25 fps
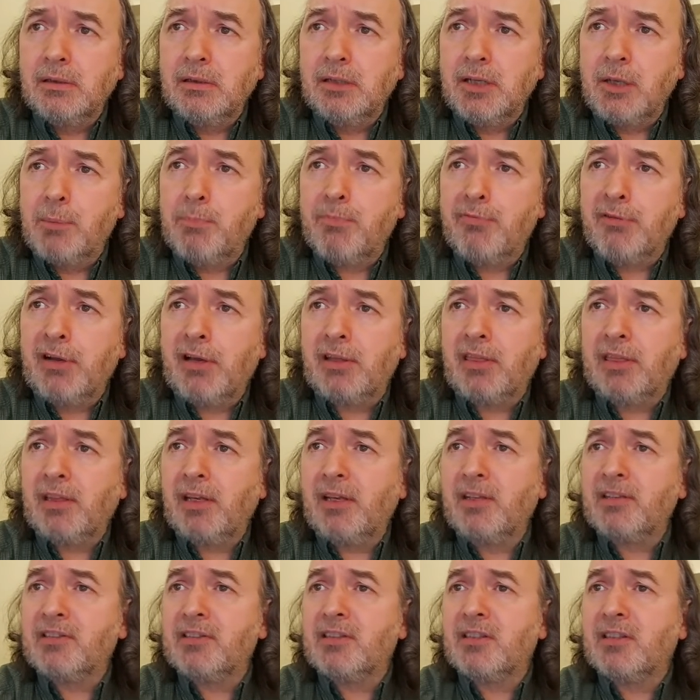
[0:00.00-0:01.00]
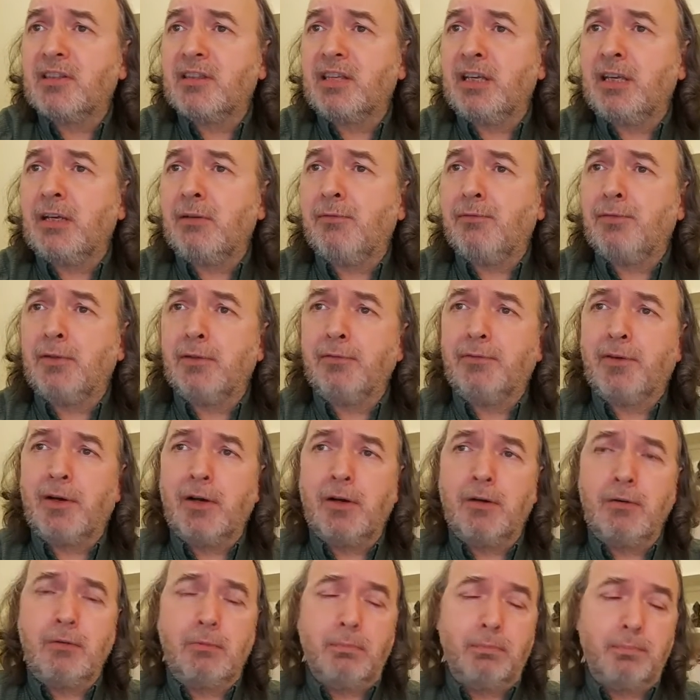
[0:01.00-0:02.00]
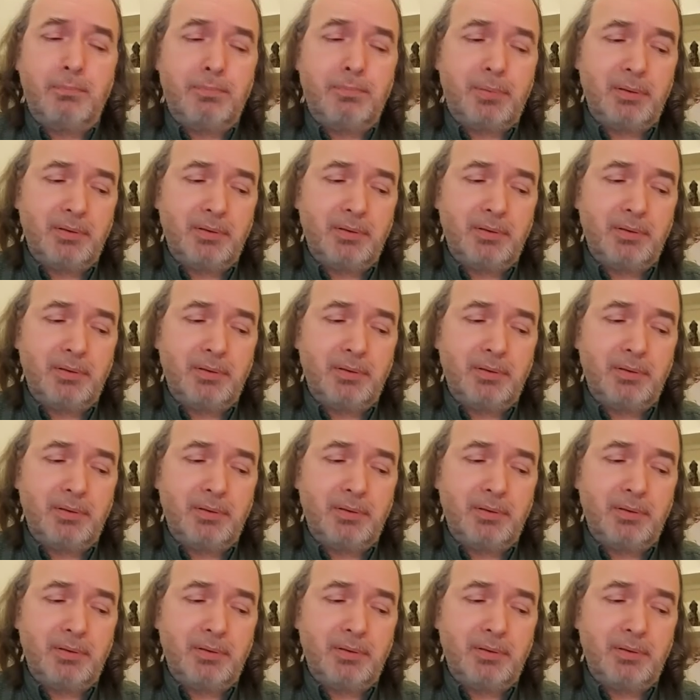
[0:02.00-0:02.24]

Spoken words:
A breathless thief of hope,